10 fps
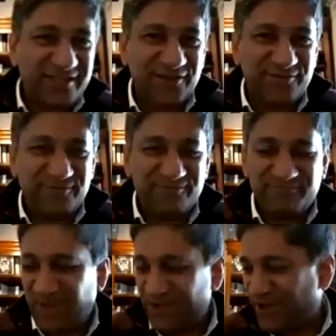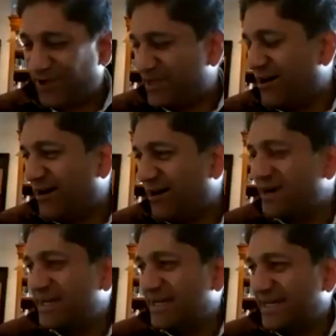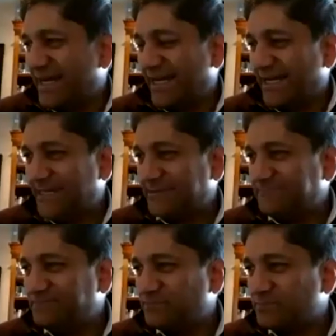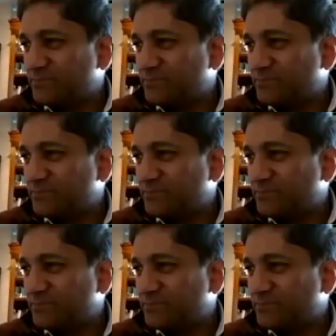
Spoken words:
how they are. I